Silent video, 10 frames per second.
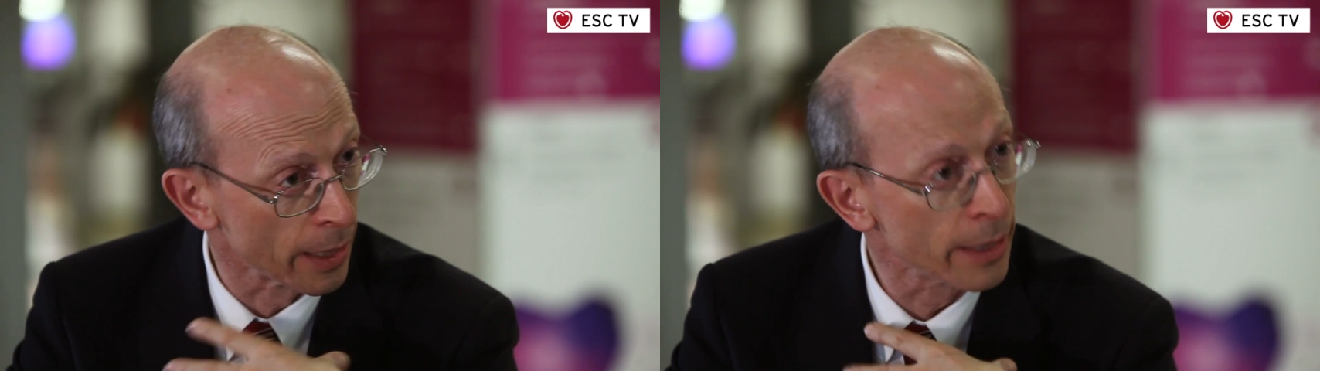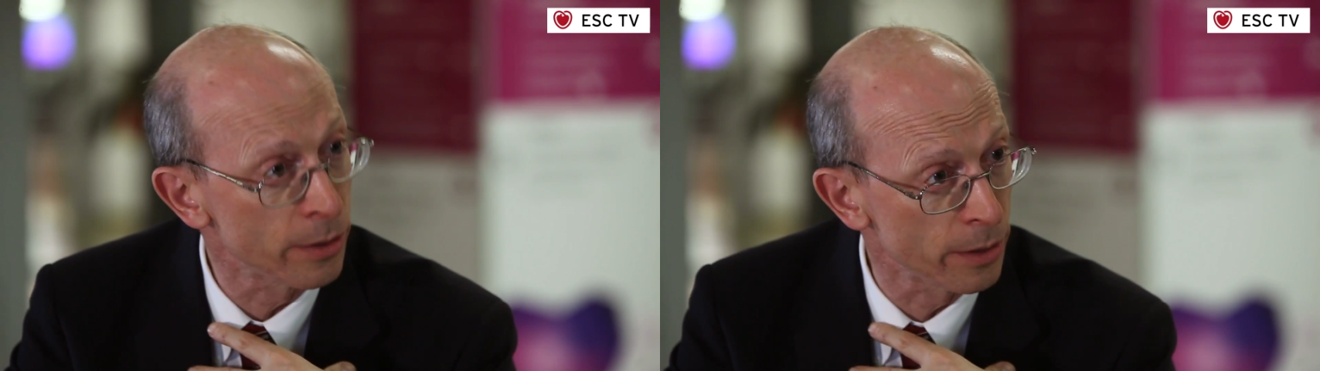
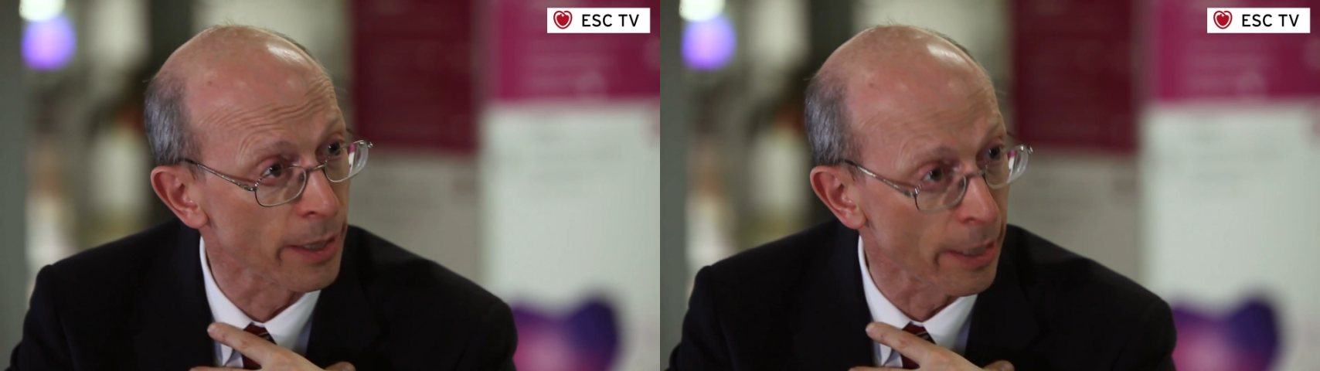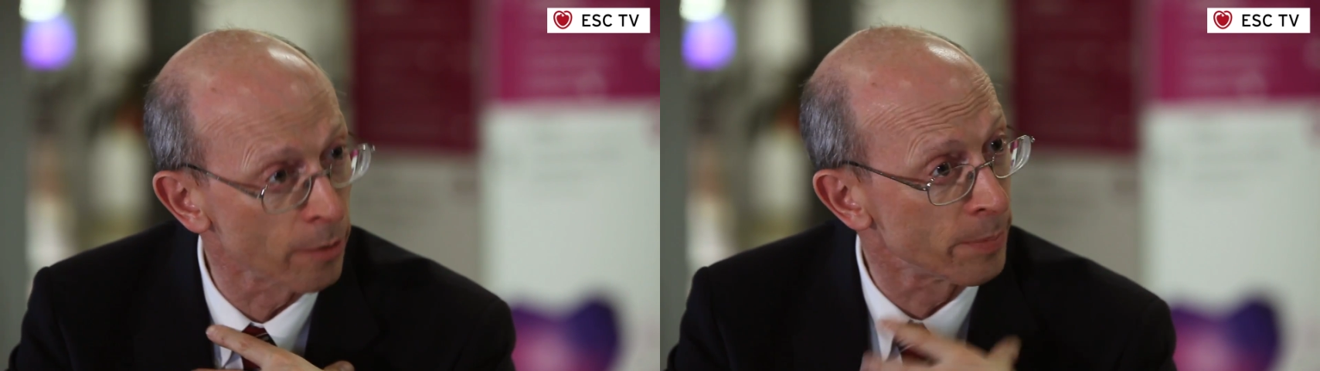at least
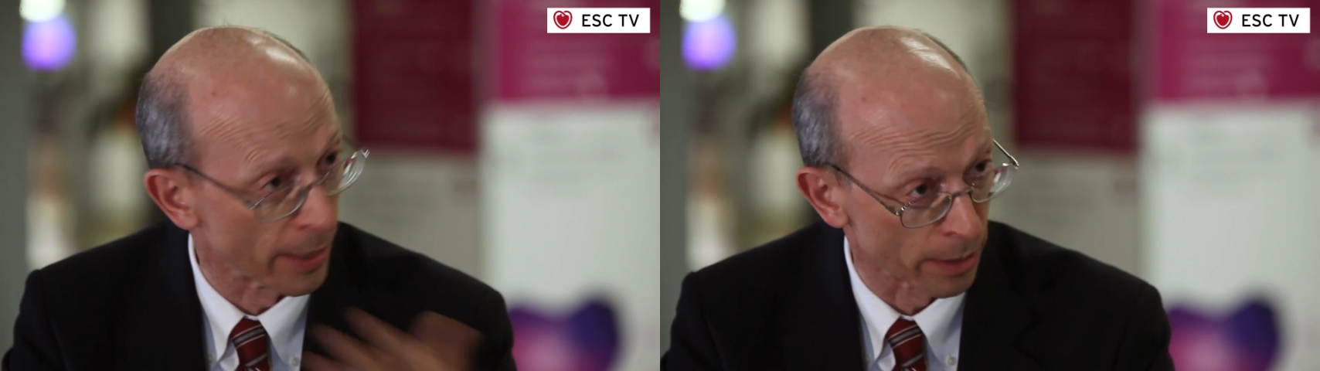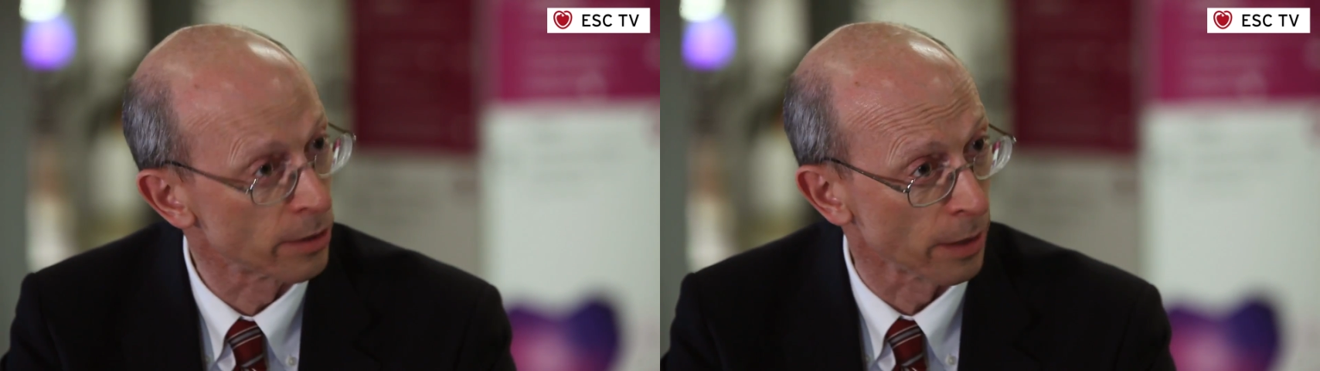in our
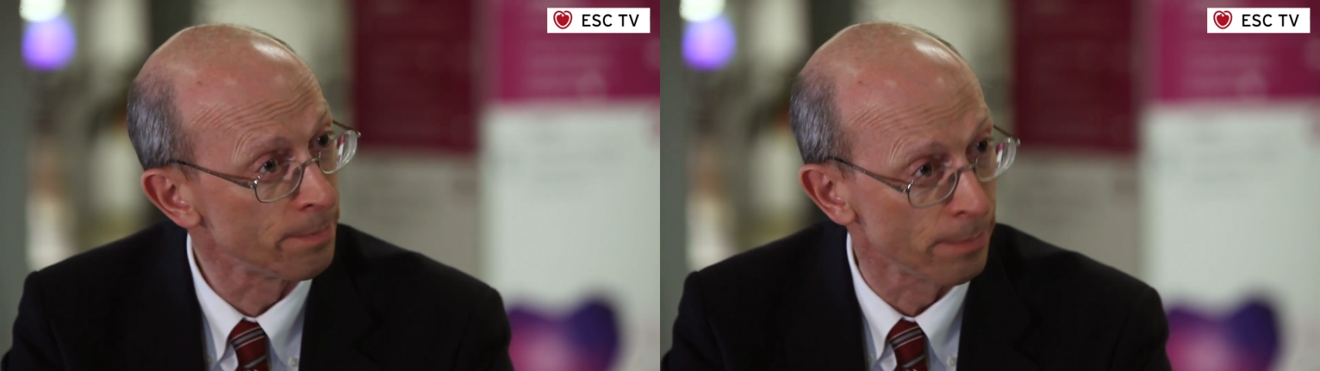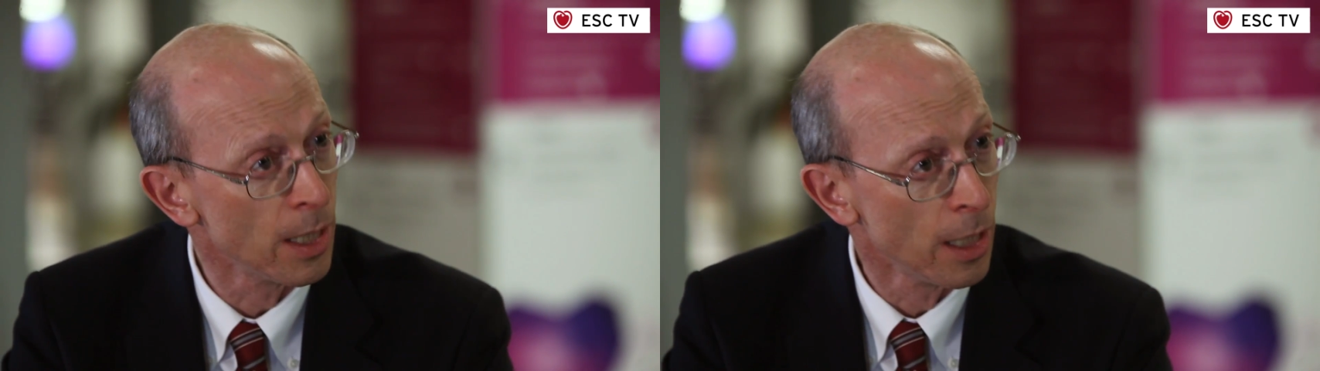practice. I,
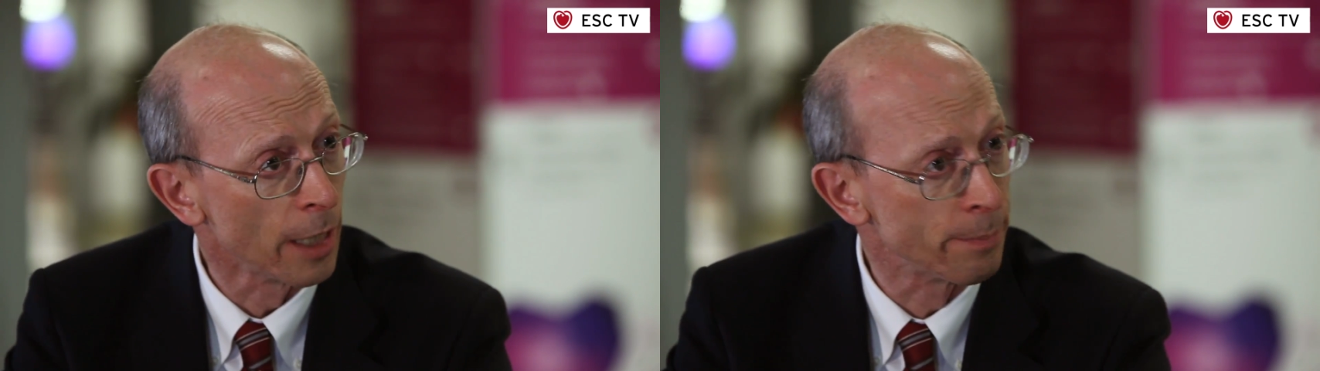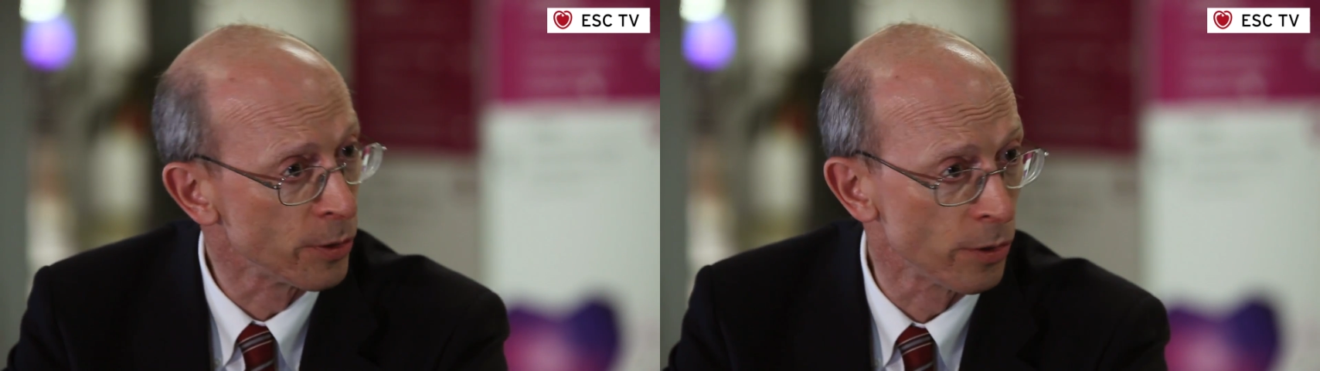
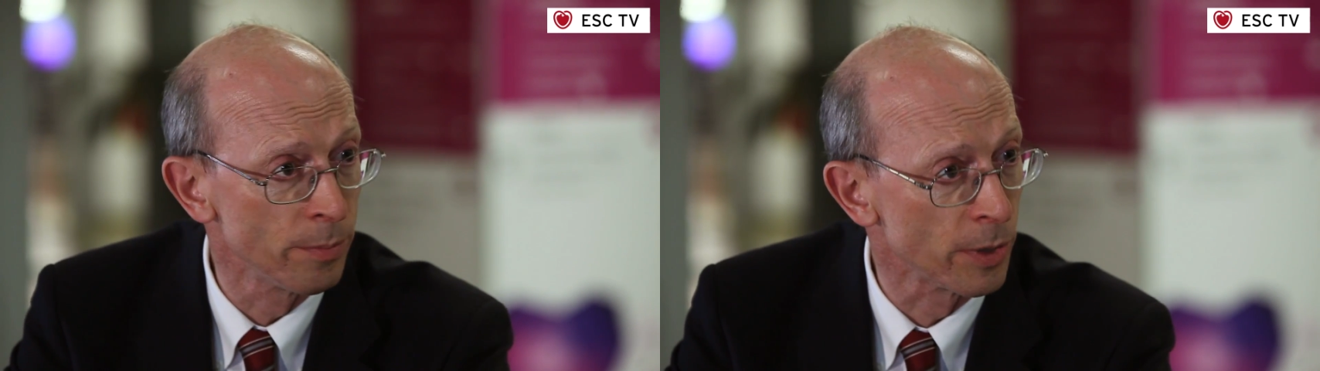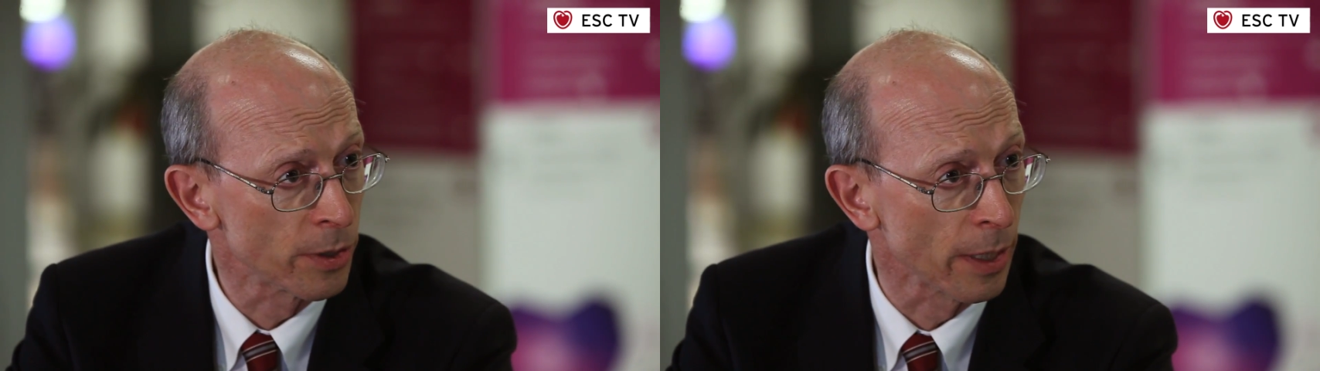I
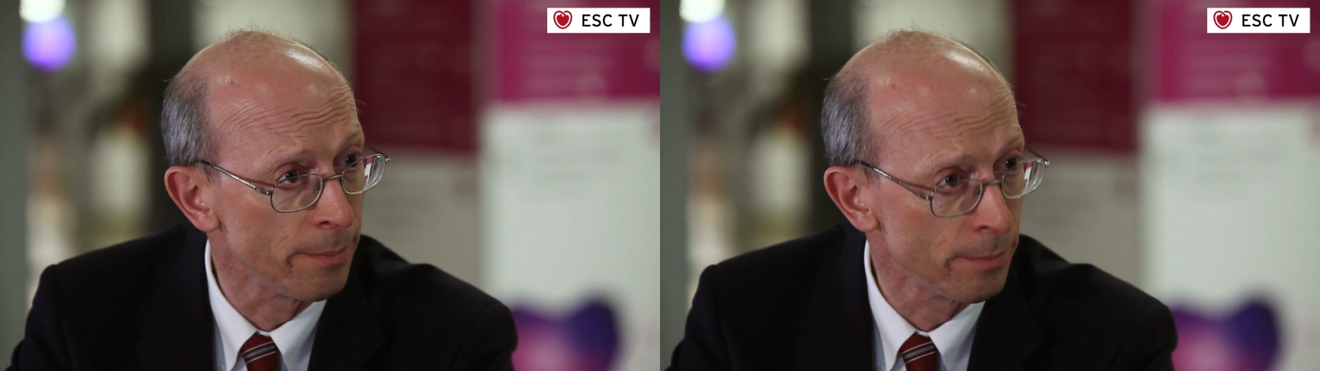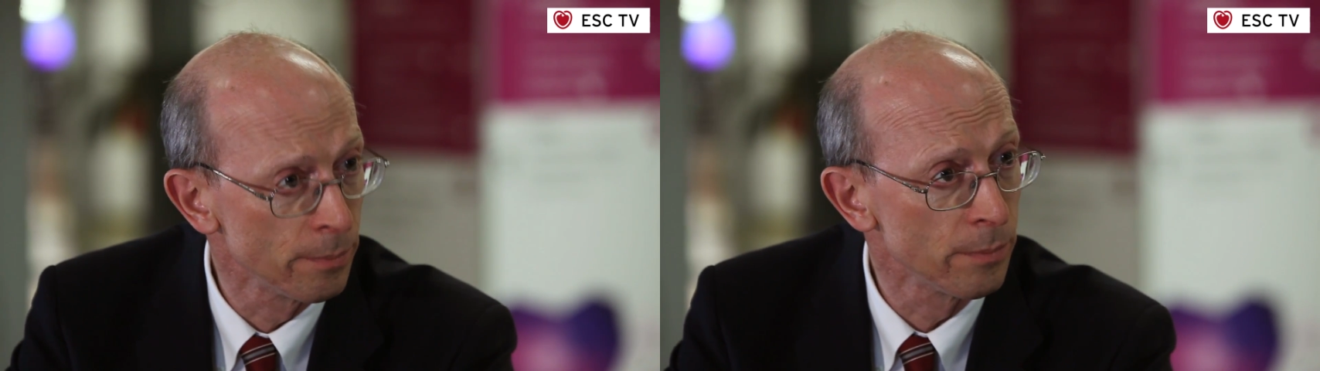presume the
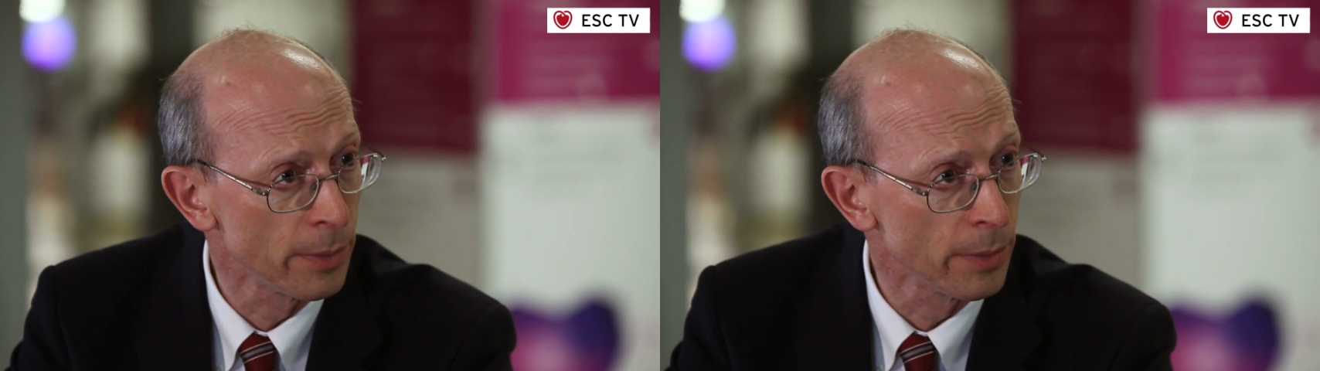same